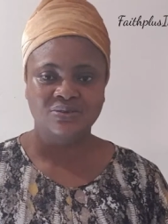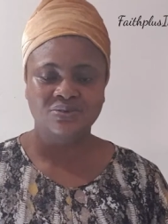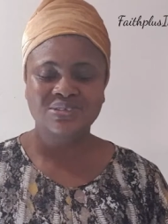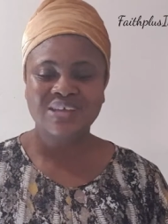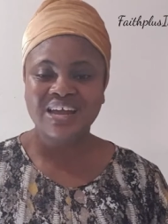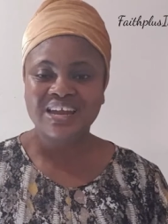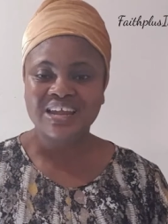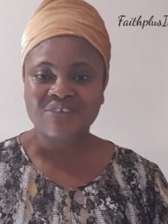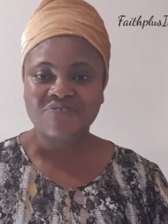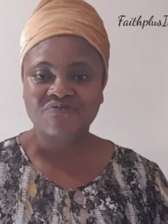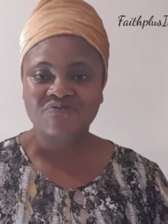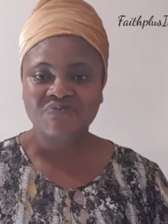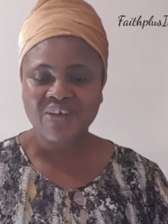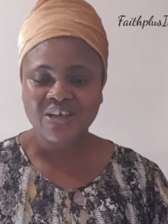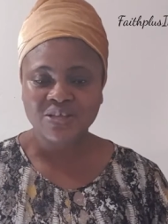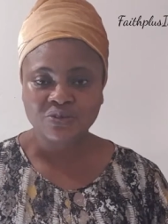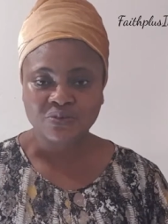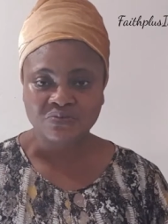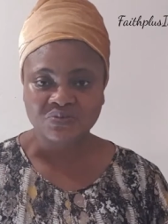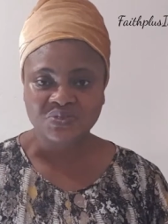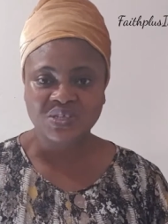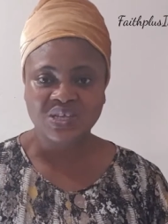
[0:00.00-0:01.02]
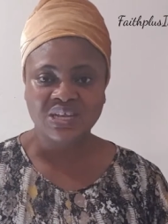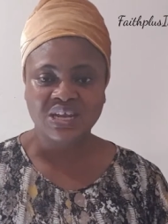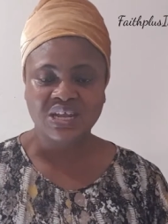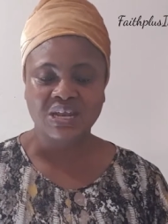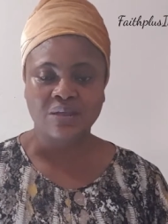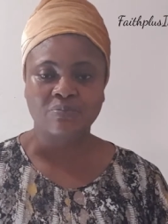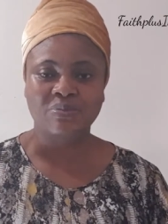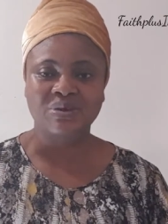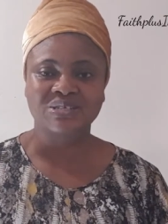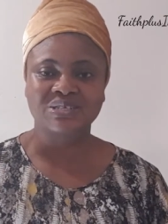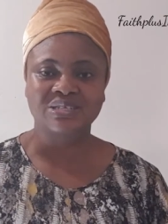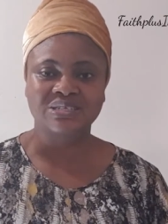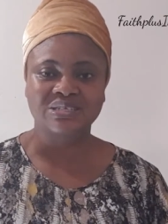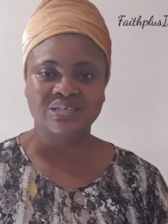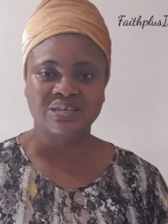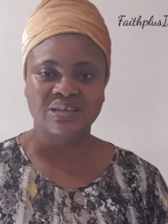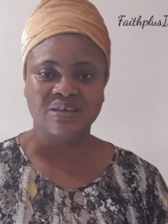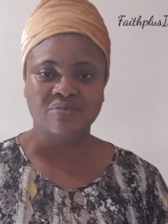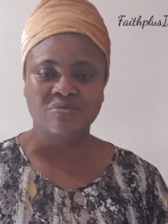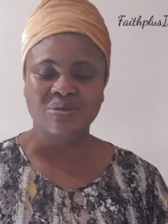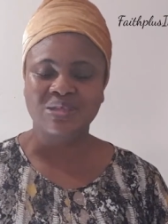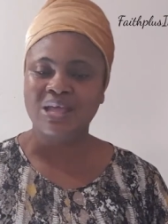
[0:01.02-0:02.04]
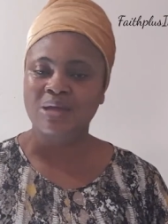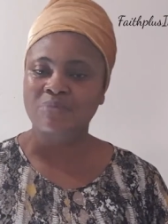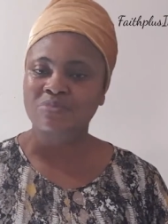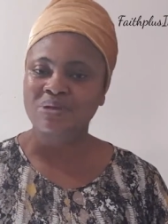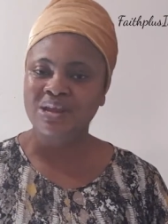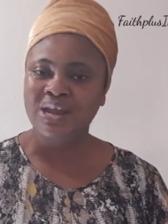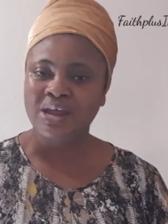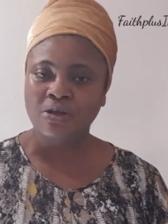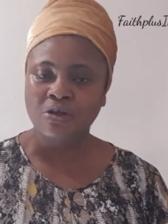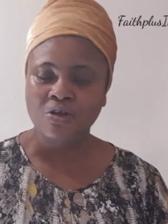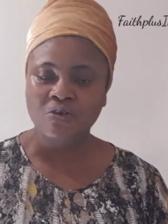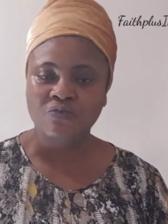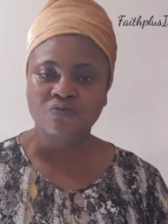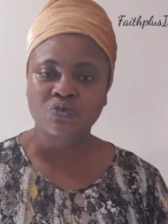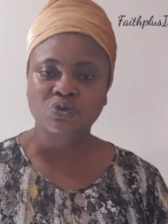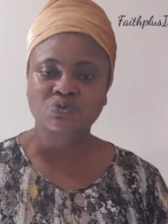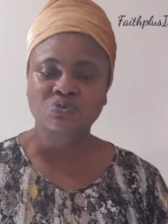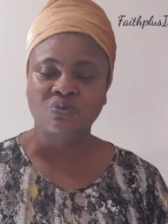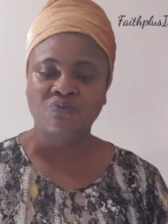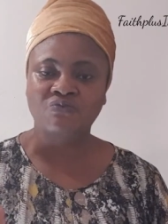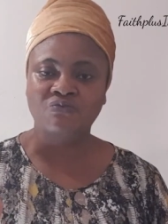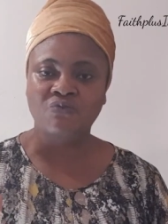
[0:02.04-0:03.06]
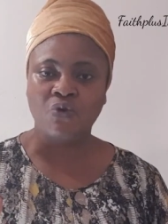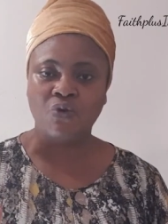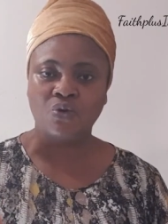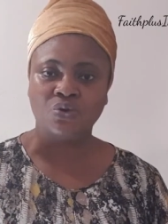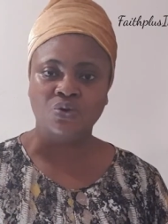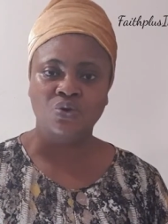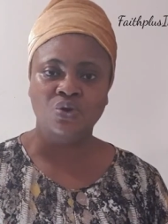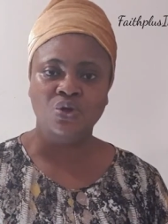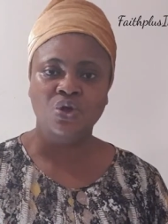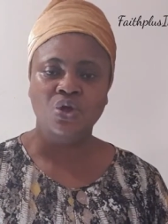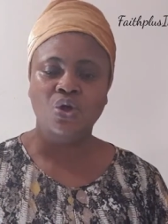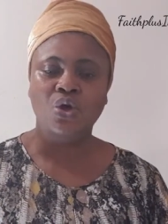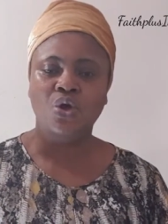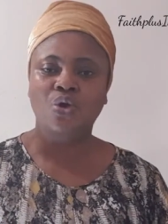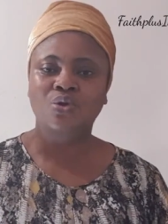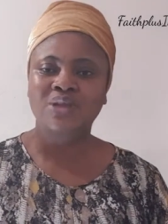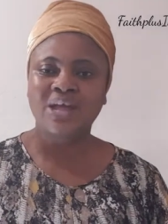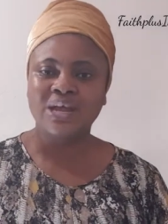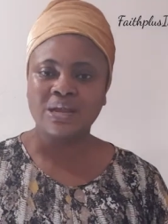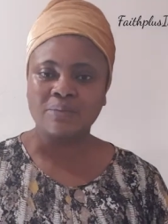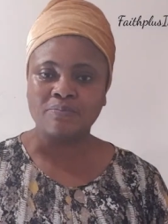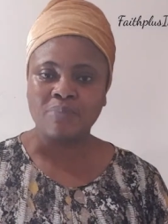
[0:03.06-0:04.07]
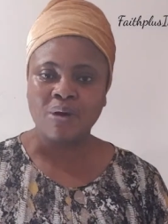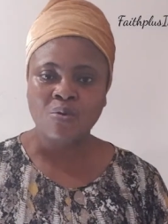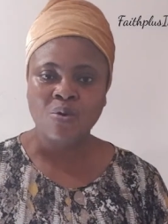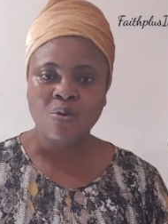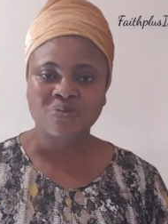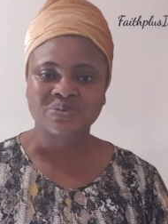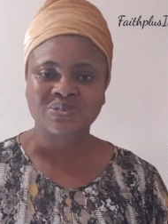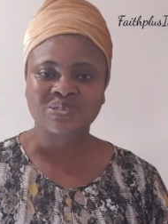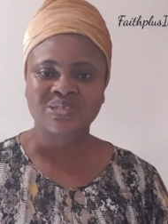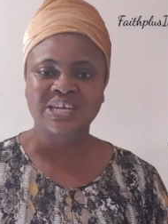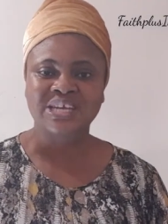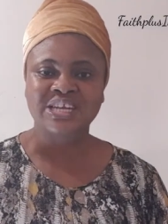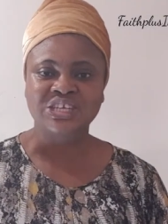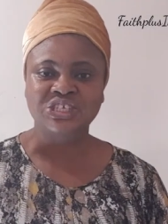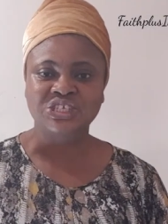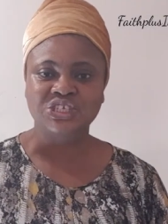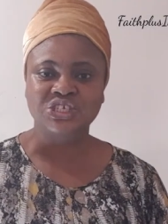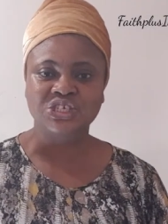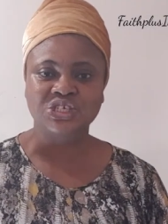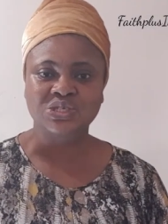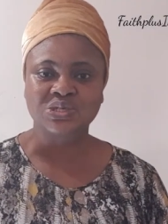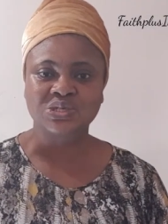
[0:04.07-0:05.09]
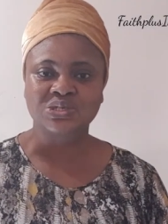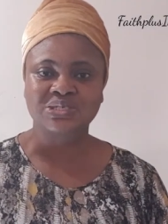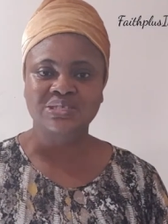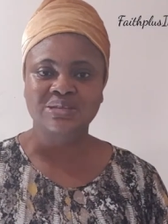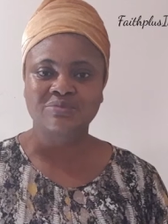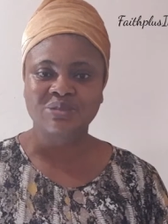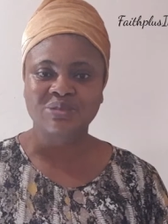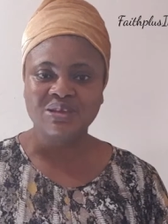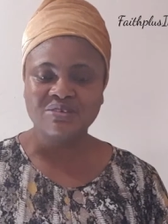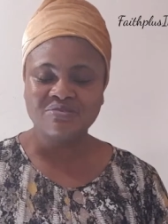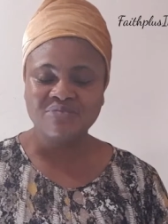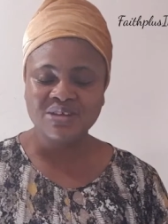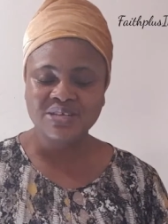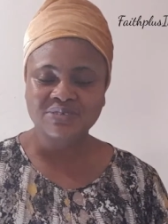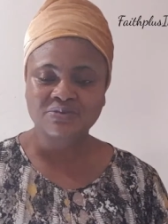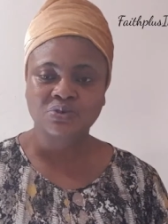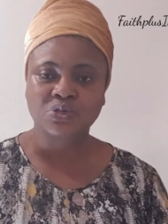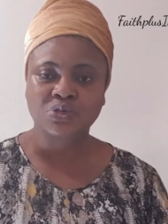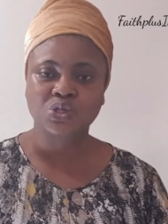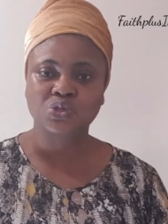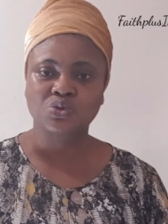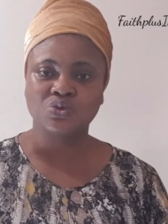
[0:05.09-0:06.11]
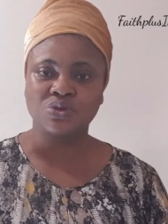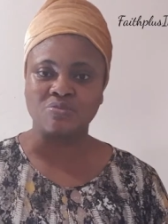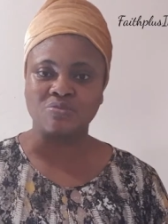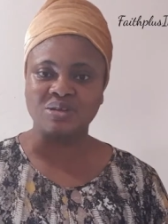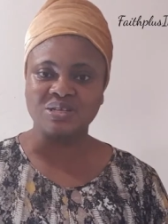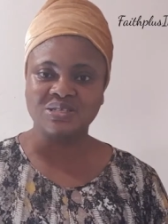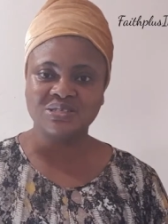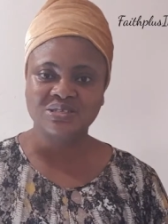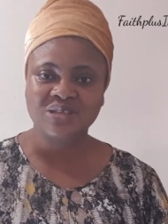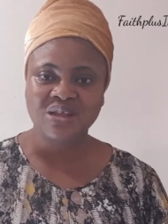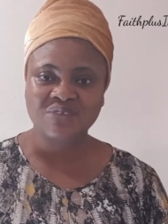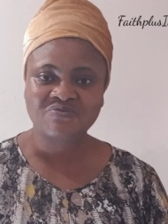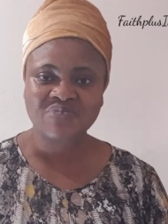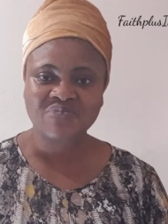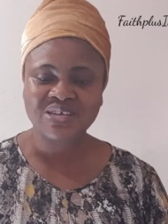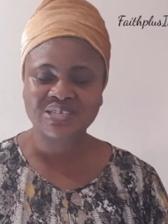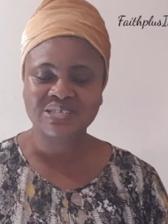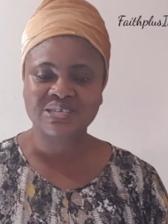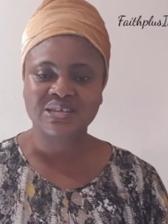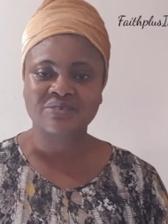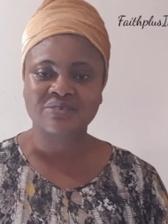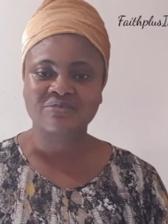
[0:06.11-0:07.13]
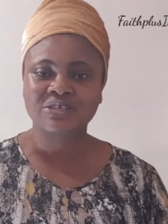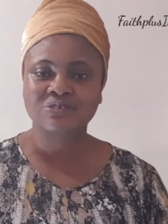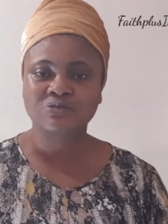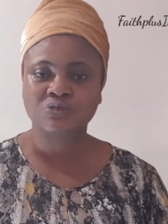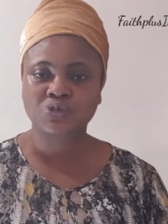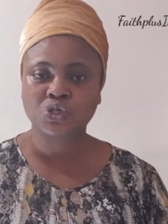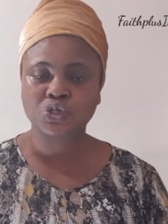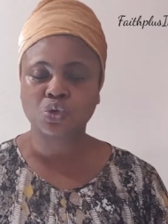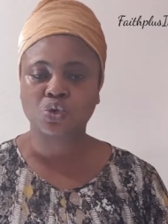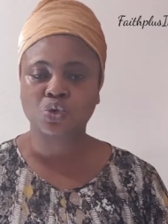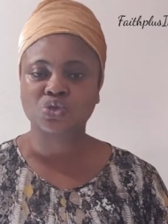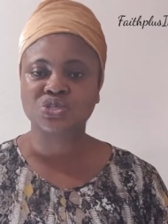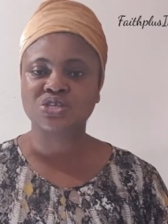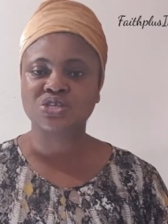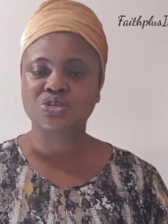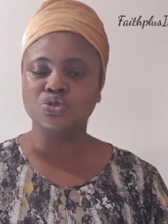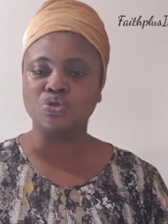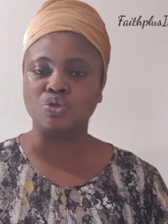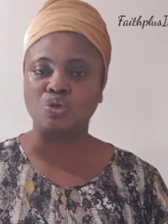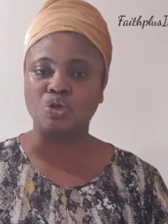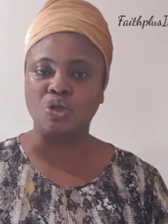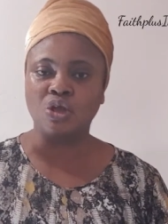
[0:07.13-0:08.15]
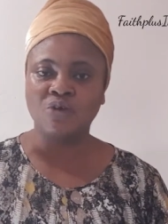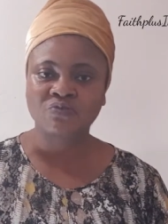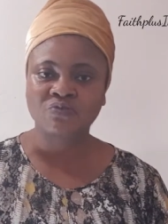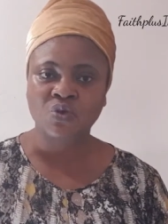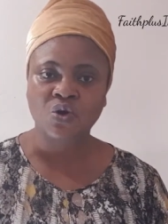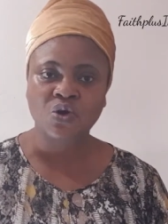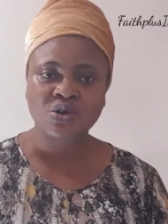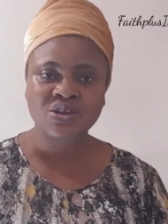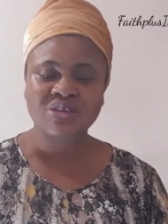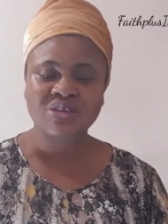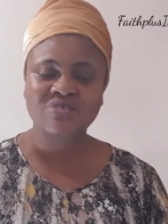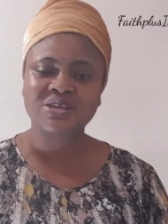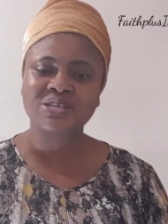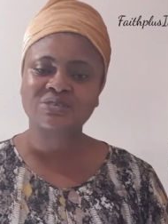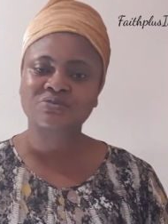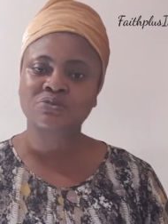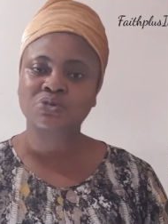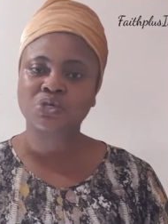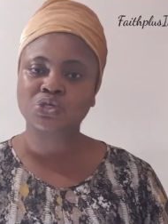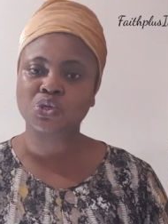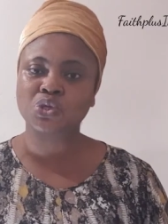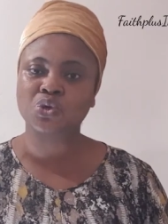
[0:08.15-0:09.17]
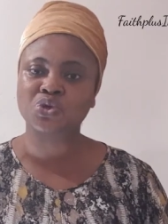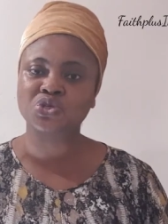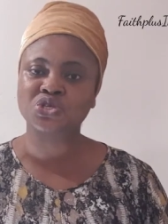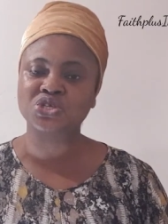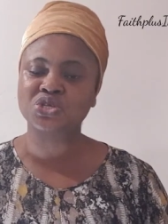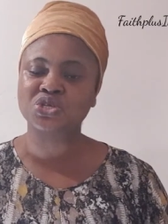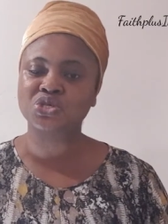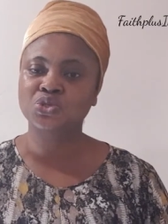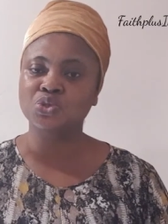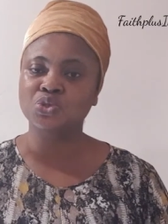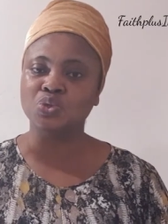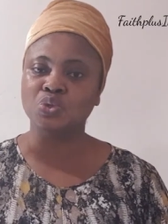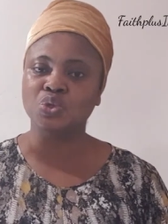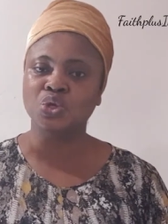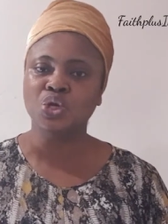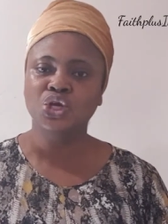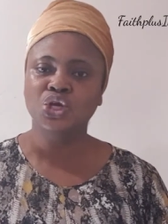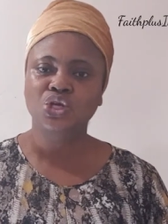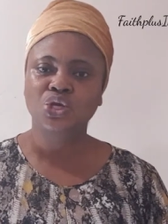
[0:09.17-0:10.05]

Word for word: Those are the effects of sin in a person's life. But I pray that none of us will fall under the power of sin in Jesus' name. The grace for us to remain steadfast, the grace for us to continue to love God, the grace for us to continue to,